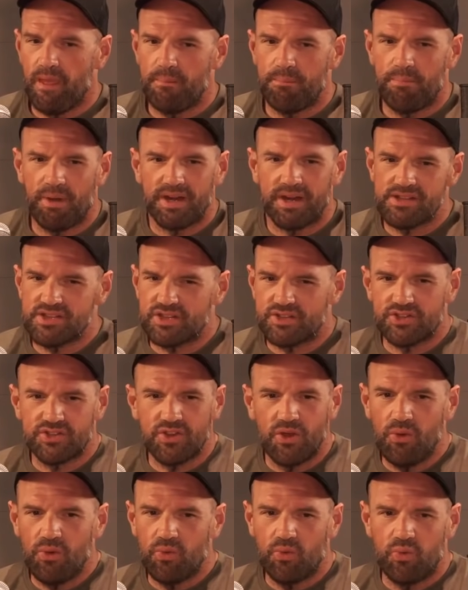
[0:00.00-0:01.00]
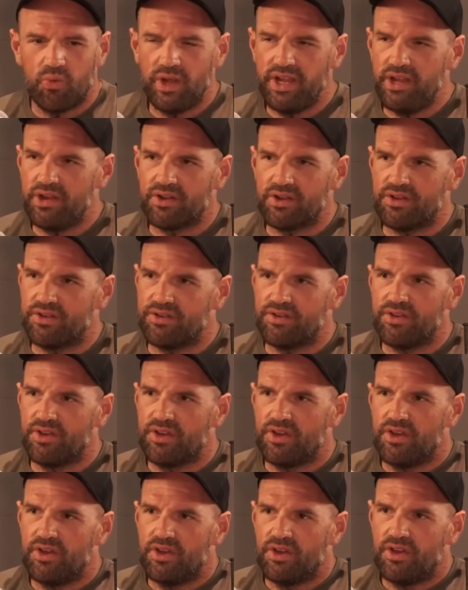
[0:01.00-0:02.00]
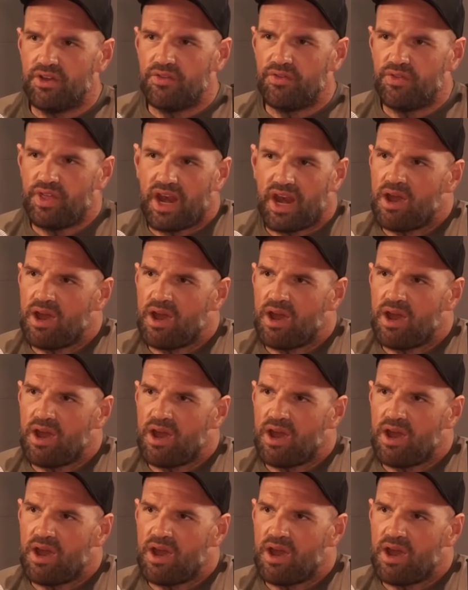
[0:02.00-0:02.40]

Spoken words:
But it's so weird that